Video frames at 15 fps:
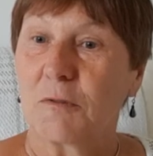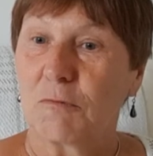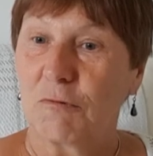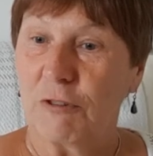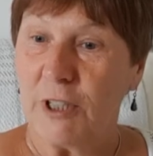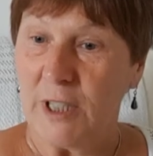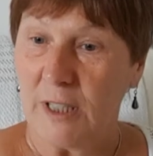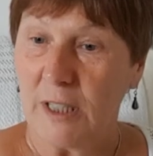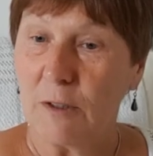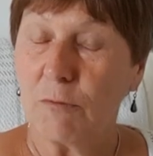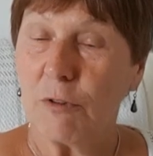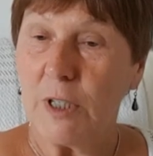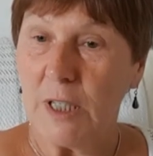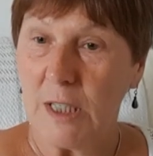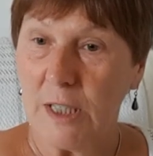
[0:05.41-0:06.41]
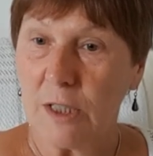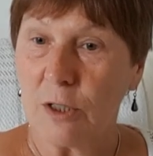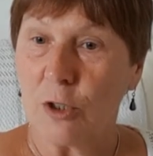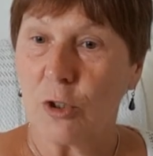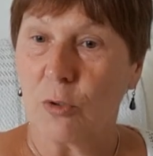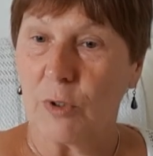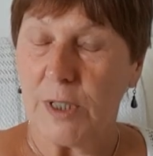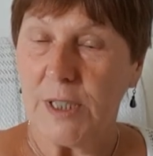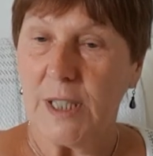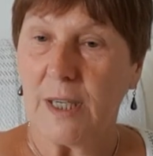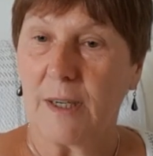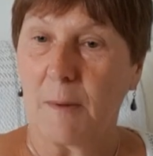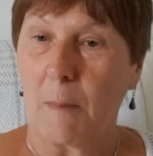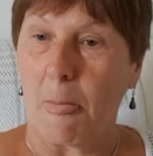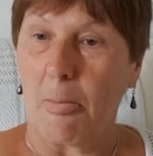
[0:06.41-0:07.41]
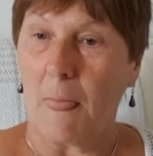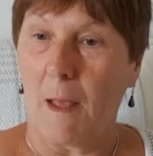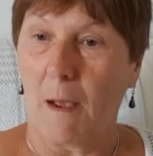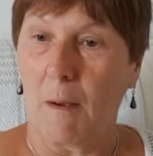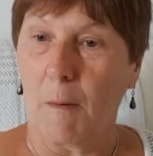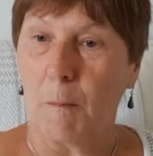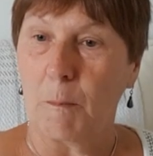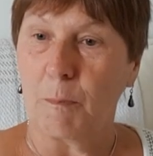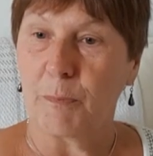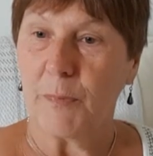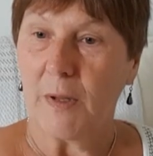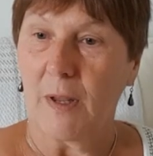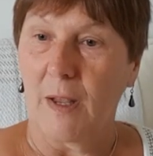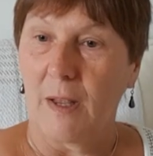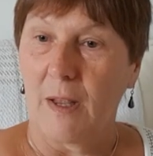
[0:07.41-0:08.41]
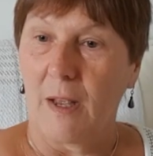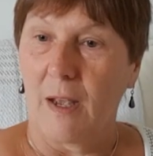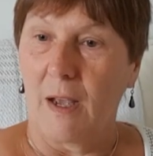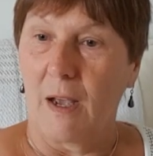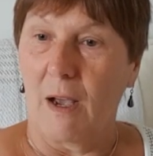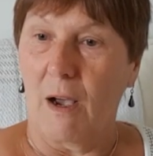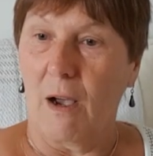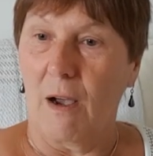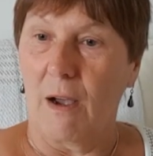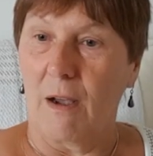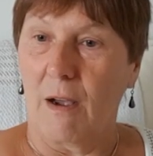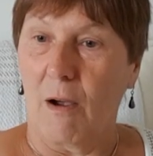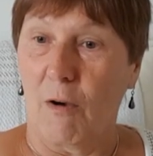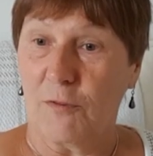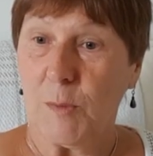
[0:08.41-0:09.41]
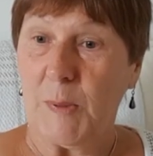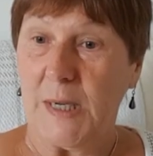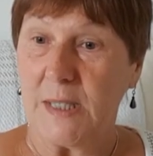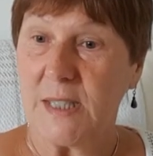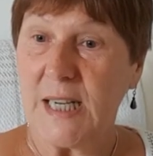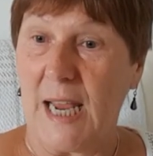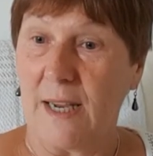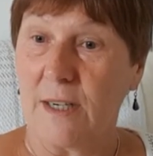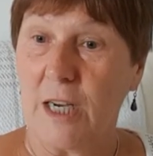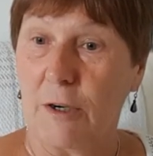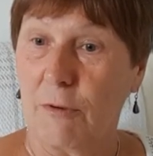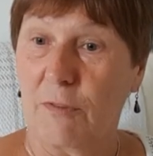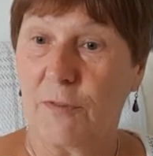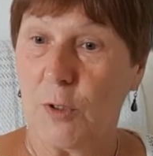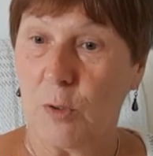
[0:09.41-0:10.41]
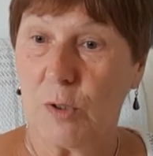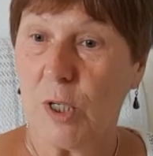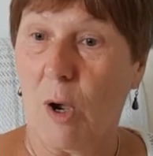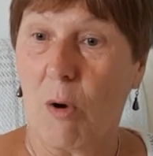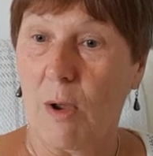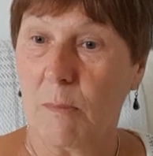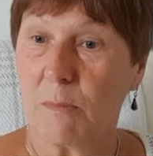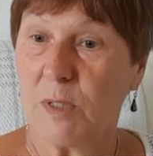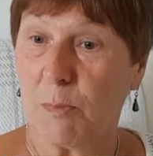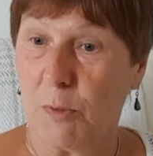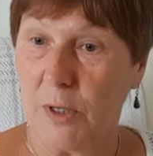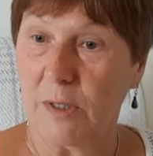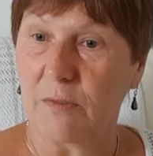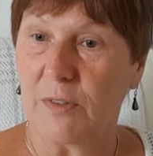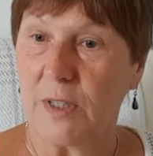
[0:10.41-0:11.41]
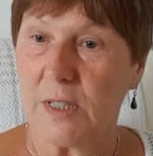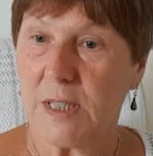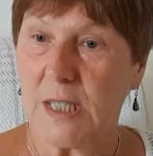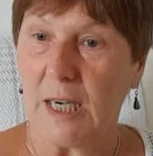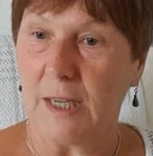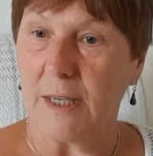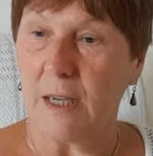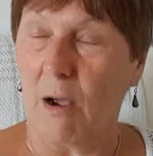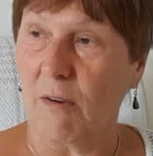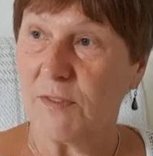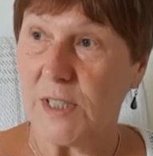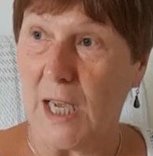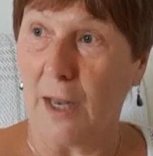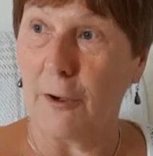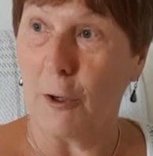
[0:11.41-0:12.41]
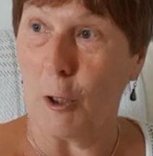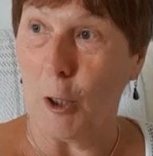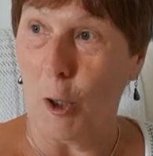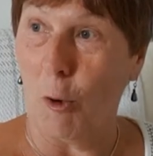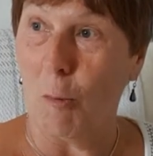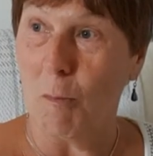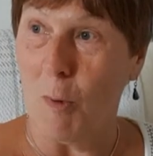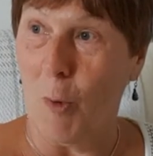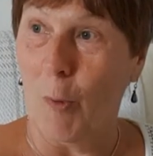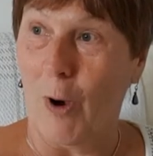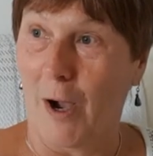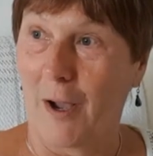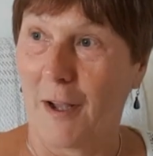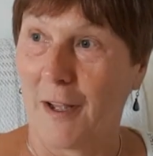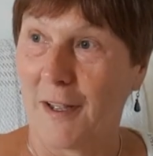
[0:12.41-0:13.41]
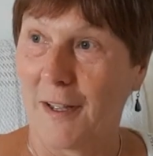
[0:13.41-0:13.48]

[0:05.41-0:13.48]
Really, really enjoyed it. Um, after being down here a few times previously, I've done a lot more